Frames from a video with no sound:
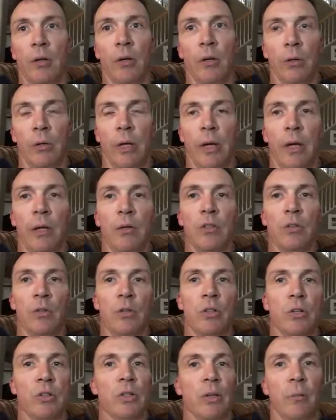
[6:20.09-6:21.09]
Okay, so
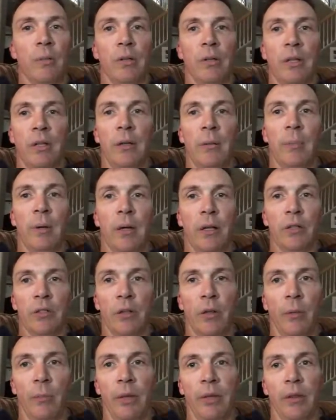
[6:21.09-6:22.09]
just something to think about. It's
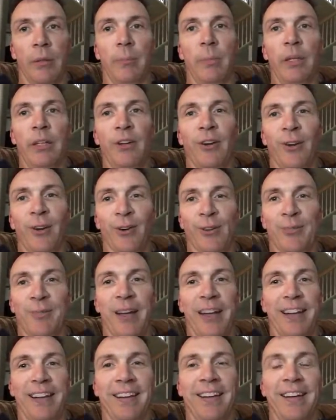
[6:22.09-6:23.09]
all about the PRs,
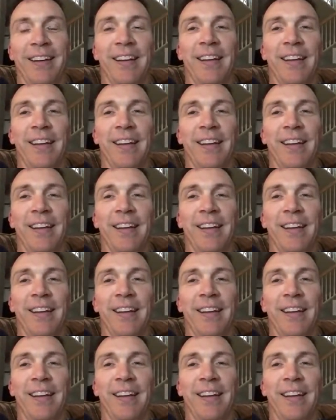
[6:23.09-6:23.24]
man.